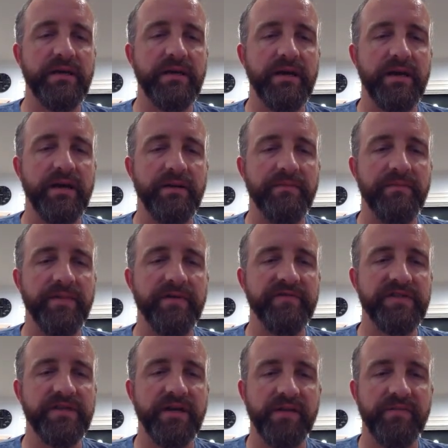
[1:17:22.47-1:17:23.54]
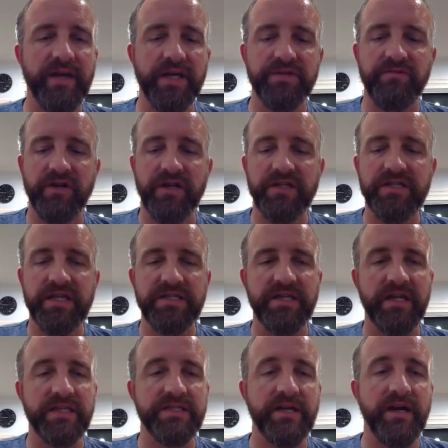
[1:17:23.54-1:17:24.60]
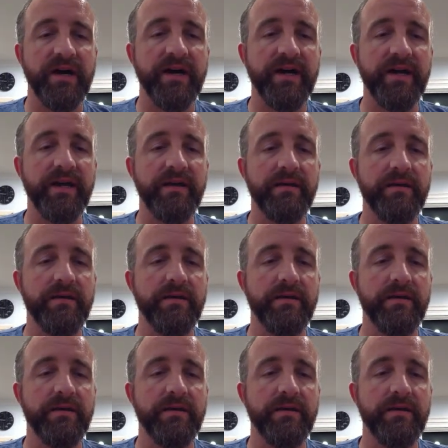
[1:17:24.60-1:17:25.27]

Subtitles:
If it's not going to be us, we're going to test against I.